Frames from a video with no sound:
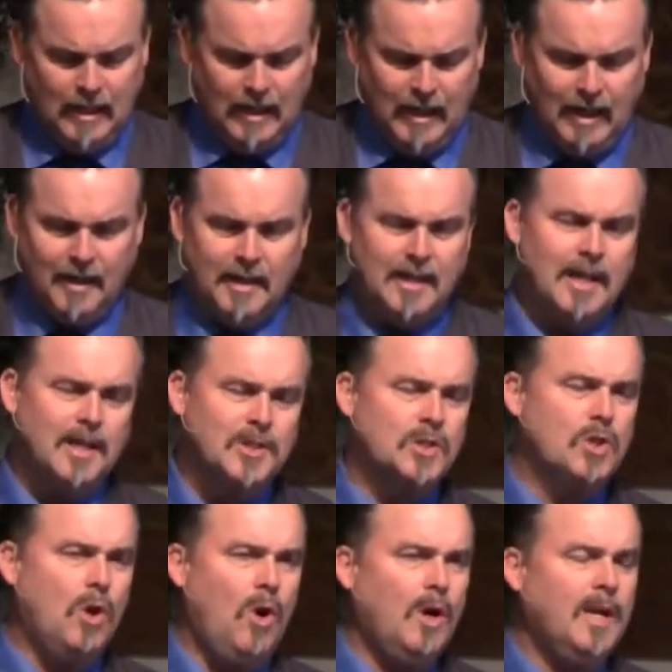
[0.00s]
it is
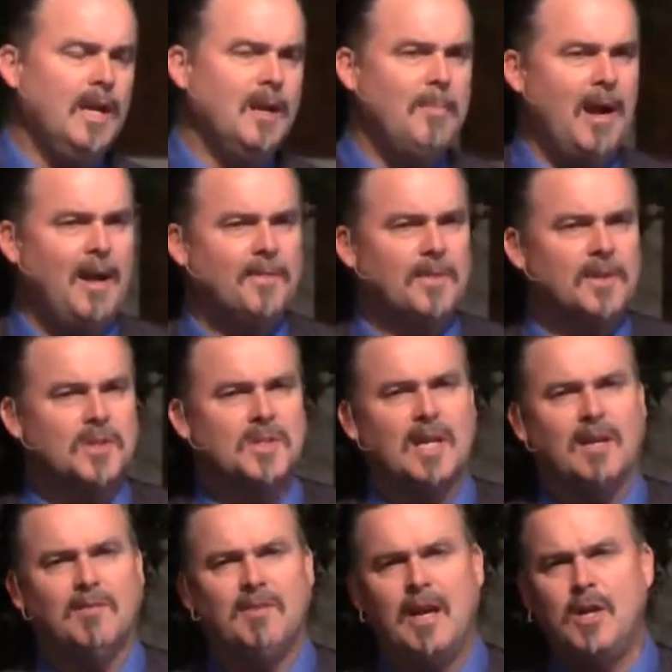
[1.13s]
talking about the
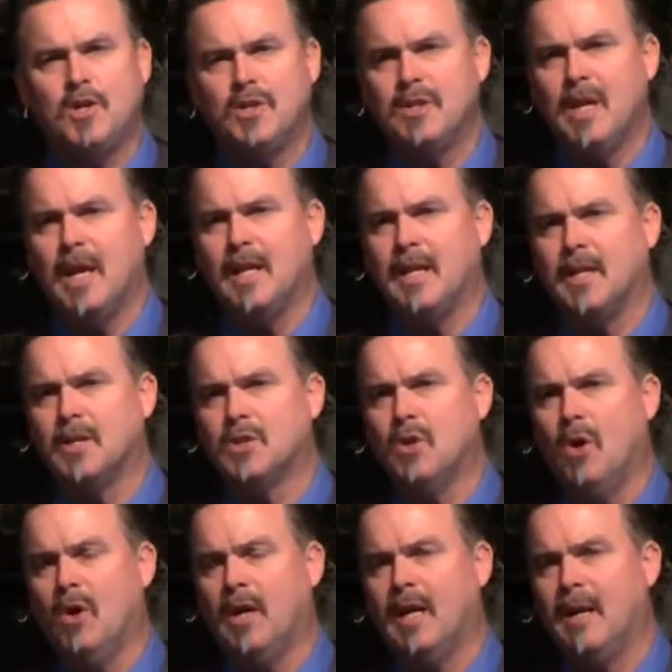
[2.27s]
salvation and it is
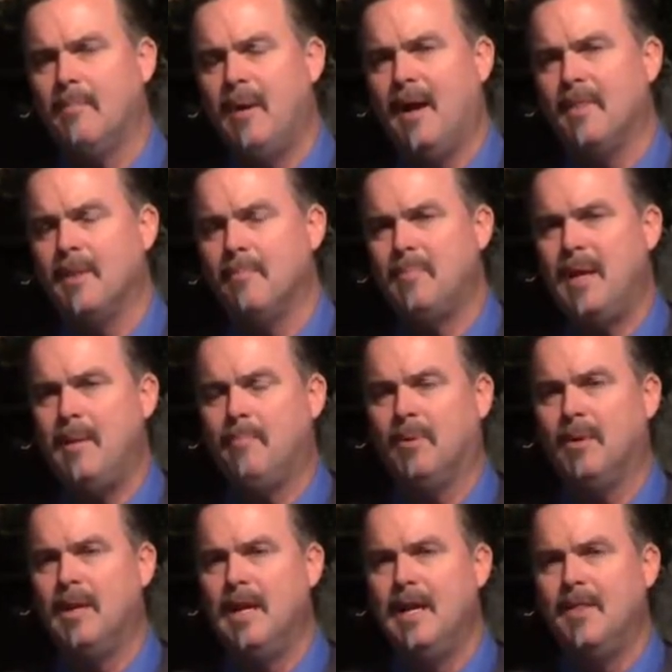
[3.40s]
talking about the people